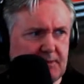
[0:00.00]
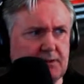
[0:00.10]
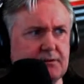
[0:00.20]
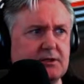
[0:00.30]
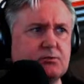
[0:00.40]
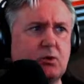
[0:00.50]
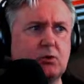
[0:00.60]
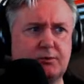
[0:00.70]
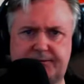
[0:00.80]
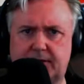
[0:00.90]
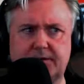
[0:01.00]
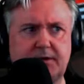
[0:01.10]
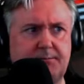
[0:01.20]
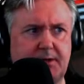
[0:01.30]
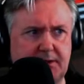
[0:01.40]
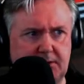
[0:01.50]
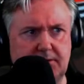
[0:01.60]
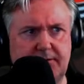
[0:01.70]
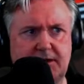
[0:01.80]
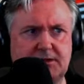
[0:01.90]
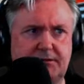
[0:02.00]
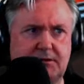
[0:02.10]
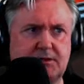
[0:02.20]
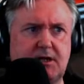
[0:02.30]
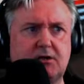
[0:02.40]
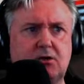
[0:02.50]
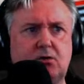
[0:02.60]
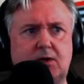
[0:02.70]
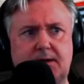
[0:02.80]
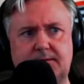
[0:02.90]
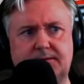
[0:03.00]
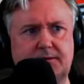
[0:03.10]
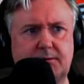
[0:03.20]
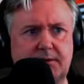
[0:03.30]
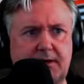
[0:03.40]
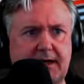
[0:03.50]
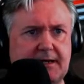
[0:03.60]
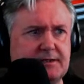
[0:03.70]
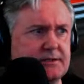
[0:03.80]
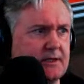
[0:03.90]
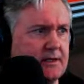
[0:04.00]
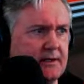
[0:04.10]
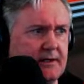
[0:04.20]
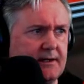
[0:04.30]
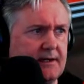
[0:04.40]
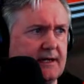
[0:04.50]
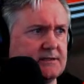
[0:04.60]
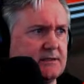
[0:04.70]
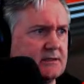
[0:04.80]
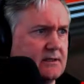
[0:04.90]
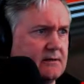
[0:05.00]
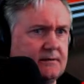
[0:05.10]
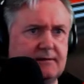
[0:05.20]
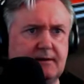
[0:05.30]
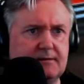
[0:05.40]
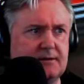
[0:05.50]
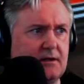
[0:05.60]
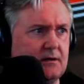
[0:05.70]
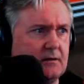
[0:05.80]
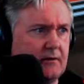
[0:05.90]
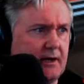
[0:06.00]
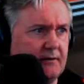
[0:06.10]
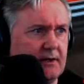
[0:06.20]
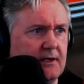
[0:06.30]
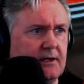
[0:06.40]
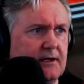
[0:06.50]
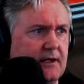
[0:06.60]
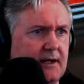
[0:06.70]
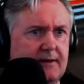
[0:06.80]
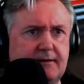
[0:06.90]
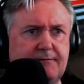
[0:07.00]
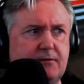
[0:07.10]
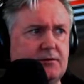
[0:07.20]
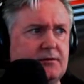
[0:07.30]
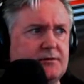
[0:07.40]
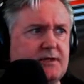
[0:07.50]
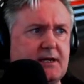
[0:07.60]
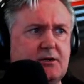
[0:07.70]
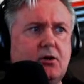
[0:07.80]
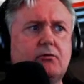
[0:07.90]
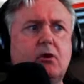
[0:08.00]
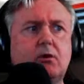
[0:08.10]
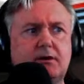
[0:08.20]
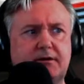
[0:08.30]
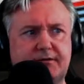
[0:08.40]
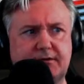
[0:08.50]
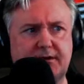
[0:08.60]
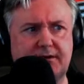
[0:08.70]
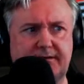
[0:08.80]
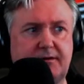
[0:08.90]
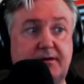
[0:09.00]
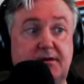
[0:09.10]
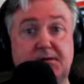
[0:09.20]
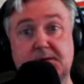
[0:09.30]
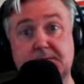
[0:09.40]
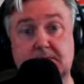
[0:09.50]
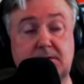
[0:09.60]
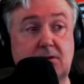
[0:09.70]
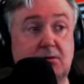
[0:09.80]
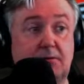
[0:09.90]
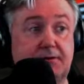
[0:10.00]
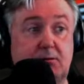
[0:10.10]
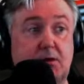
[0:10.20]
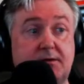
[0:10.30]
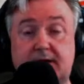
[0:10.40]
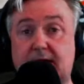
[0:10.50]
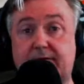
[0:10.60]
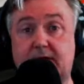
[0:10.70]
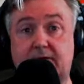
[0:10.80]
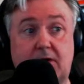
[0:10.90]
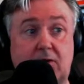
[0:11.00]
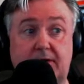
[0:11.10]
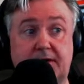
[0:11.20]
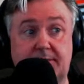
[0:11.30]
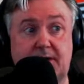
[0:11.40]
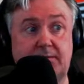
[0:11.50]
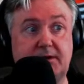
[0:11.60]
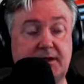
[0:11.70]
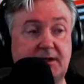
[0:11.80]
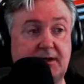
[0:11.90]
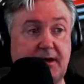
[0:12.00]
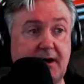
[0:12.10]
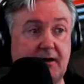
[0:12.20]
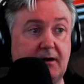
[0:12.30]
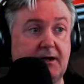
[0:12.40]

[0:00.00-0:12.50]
This work was funded by the University of Otago and some other lads and lassies, and it's all great. The funders had no role in the study design. I don't know if they wanted to have any role in it. They probably didn't care,